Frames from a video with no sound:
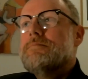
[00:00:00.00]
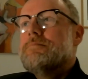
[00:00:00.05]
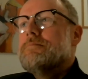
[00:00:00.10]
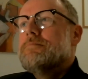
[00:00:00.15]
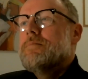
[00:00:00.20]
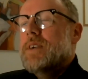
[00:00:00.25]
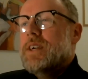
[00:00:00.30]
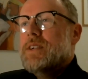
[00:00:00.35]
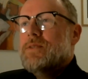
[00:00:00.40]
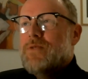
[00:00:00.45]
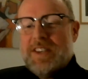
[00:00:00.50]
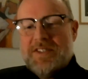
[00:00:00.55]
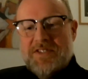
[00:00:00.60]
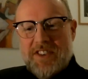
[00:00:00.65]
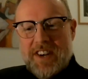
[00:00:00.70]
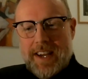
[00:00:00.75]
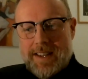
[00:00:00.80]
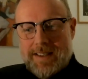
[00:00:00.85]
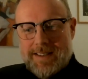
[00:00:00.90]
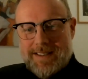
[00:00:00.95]
It
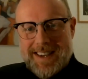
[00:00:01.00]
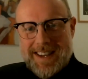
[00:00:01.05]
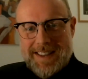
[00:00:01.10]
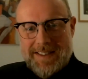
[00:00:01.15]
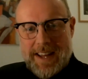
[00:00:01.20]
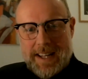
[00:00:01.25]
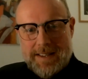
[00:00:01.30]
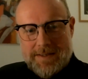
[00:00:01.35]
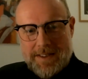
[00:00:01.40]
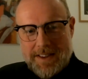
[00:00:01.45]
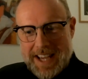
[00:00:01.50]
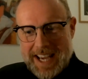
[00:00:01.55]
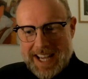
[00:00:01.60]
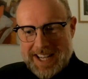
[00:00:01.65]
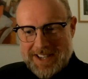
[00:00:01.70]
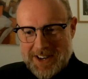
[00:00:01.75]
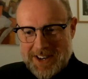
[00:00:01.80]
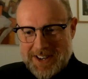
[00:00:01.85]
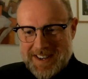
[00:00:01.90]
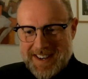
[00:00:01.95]
resonates, and that's the
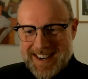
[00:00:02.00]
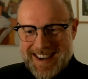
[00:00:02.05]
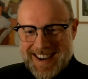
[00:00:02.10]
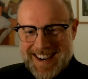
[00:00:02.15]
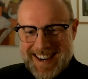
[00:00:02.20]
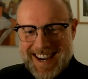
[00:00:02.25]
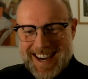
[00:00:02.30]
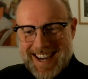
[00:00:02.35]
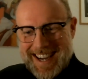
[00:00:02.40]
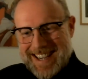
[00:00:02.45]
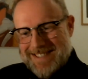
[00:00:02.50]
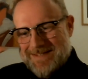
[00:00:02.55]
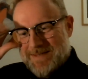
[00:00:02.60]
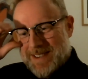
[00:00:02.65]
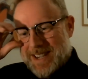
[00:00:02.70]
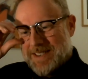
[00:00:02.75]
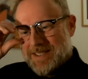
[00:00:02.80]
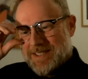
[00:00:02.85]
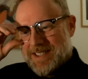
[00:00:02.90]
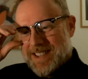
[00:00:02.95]
danger uh,
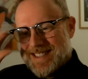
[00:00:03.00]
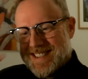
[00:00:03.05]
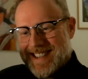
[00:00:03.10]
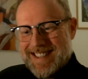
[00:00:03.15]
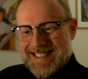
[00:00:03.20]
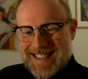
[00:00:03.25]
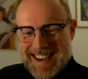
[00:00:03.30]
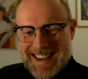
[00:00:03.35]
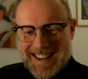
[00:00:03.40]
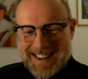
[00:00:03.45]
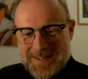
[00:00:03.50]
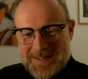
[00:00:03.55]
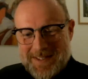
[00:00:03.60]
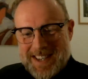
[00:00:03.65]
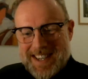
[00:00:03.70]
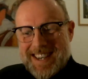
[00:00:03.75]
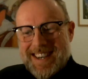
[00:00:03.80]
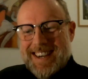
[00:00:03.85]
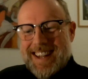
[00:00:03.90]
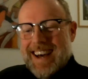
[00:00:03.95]
because it's it's kind of
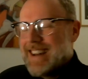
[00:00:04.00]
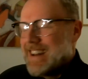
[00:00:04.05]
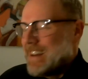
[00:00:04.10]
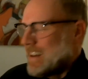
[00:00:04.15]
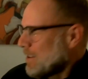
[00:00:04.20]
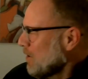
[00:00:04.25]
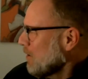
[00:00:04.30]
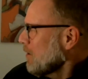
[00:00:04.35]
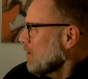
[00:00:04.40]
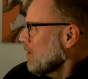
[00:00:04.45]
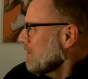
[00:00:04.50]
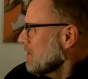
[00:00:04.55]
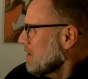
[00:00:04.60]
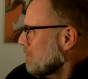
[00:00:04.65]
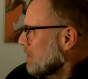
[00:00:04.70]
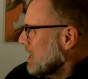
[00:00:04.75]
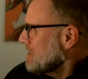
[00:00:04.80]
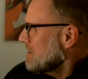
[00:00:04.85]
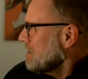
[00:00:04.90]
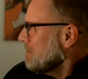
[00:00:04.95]
a little all over the
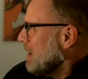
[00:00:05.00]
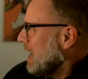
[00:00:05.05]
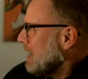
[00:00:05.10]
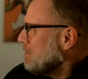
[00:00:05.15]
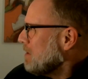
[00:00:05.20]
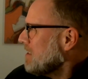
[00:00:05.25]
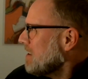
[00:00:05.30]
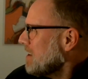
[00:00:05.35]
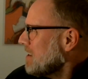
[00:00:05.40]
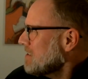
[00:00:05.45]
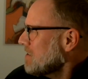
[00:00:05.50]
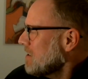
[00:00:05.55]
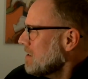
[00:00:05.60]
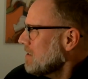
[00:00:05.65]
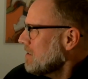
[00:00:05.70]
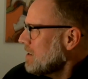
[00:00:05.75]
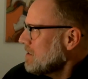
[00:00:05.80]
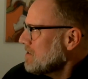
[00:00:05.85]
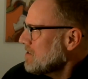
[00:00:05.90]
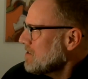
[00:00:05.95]
place. And maybe there's a
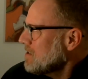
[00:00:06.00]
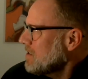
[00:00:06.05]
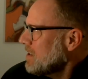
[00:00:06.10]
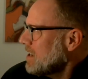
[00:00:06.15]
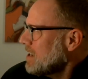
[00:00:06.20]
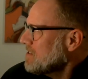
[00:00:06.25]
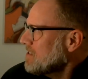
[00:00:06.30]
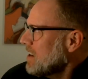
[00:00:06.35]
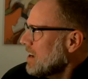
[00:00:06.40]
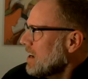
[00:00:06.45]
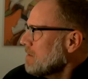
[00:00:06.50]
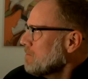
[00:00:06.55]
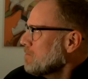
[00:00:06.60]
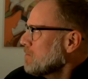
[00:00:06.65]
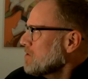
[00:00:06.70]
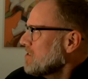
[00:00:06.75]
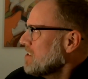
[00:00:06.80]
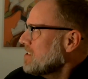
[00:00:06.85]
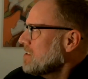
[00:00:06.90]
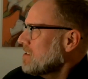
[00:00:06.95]
there's there's a
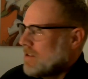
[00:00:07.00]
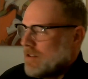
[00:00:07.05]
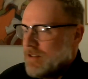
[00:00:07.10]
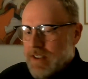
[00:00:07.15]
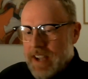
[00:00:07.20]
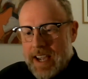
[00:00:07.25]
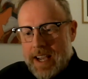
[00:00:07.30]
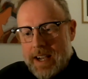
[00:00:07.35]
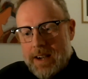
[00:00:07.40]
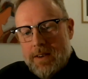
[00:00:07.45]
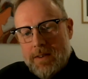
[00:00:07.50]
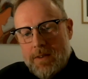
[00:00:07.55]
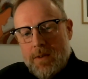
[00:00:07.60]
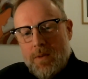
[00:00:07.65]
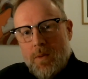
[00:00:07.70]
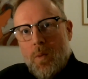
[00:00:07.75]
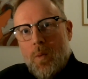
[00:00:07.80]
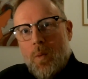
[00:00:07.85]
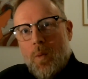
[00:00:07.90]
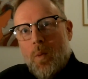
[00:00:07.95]
position to take
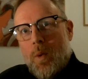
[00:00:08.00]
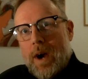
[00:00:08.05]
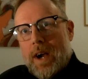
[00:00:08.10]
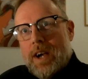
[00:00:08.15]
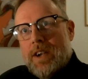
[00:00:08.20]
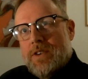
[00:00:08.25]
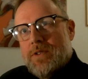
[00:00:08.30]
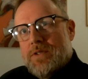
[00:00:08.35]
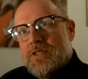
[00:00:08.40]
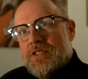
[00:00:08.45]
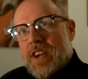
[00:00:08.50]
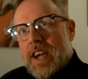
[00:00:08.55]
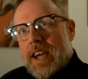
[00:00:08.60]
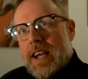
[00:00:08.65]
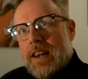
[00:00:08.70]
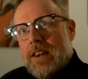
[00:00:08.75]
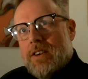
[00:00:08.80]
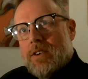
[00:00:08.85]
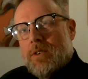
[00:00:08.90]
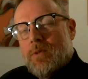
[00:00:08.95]
where you say,
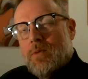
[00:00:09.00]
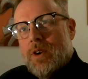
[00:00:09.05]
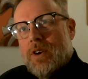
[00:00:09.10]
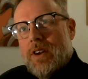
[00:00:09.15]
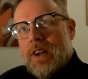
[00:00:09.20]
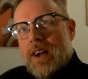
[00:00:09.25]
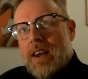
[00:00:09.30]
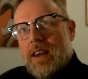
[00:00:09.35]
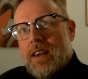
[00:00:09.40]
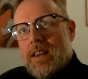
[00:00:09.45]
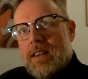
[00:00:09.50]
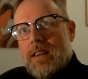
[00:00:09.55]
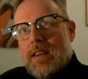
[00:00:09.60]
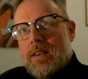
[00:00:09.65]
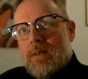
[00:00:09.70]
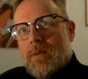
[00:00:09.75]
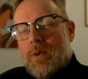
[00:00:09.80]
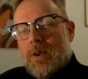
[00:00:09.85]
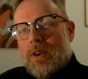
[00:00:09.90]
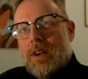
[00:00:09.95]
look, we're gonna
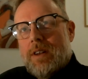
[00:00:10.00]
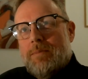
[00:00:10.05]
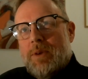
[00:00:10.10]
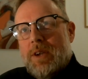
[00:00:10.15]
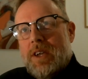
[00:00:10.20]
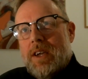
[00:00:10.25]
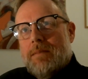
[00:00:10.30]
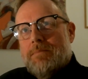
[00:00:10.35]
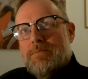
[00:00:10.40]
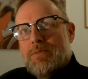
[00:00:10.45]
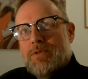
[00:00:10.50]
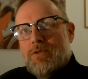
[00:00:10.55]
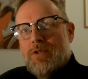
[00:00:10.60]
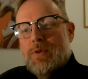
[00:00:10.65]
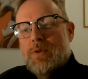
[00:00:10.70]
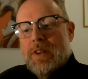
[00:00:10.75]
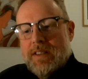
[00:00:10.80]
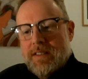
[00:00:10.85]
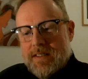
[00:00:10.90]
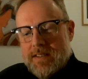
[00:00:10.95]
we're gonna be
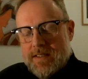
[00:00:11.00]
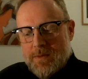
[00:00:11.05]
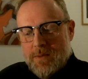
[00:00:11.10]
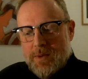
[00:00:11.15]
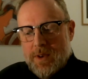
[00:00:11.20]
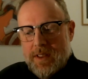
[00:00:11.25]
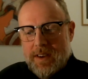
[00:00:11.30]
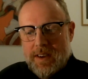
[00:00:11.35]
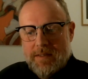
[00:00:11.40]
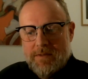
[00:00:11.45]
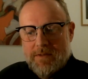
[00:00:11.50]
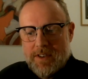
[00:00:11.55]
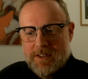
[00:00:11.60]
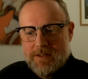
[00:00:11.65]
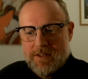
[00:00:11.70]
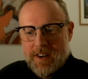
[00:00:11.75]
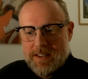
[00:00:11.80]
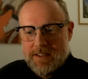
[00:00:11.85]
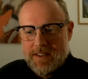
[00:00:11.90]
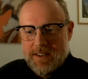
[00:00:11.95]
prudent with the
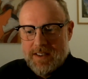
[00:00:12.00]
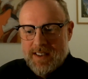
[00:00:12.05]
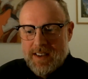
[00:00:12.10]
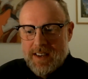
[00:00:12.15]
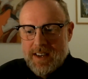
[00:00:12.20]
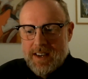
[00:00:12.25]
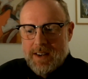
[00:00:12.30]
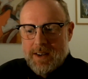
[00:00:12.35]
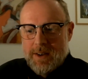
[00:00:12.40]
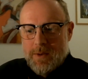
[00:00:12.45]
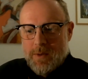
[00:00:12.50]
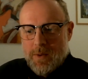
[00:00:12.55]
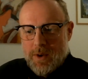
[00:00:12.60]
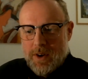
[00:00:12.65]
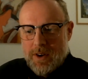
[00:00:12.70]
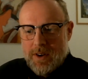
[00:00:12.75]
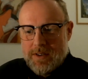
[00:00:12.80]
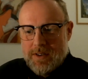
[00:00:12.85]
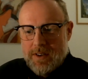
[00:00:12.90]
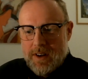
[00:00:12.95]
infrastructure. We're
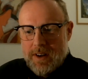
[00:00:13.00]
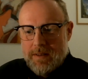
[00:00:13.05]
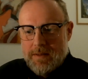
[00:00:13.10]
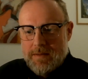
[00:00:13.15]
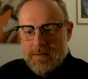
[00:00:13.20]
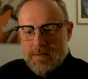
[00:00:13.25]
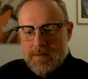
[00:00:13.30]
not gonna